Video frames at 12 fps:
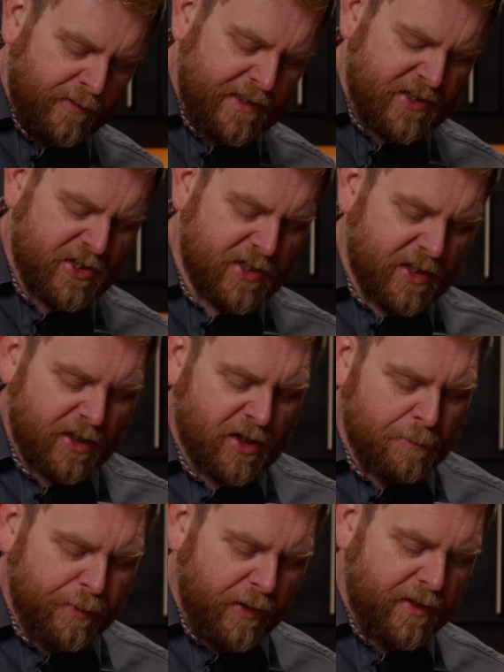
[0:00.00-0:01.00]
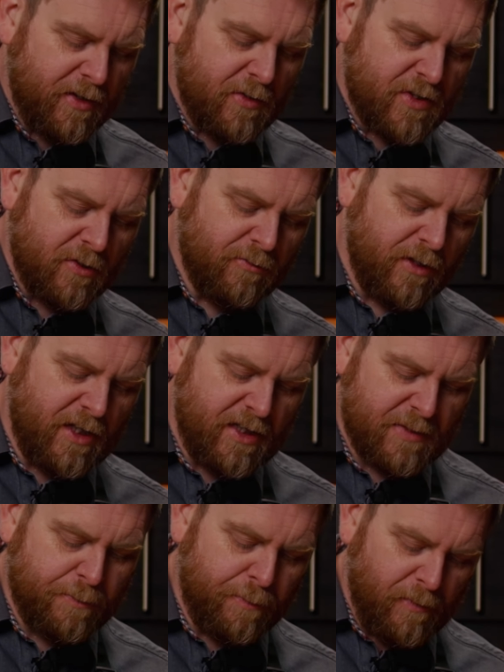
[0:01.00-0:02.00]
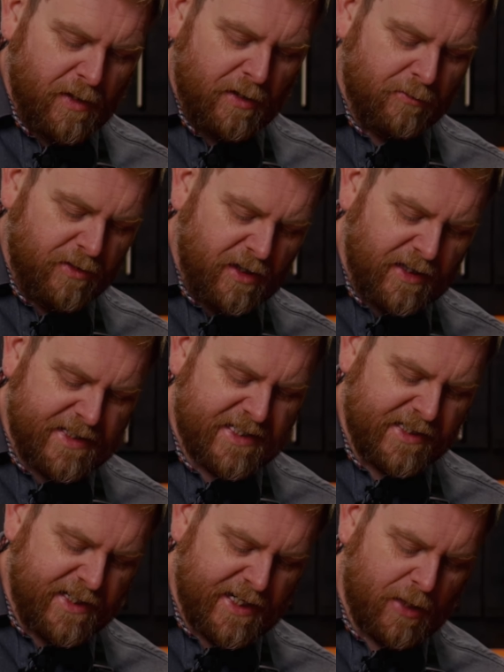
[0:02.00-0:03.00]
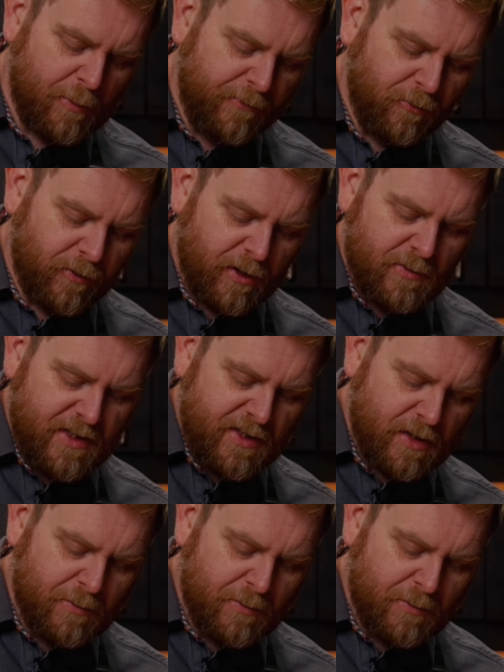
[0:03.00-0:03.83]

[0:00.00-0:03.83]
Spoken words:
That's just going to combine those ingredients nicely now before it goes into the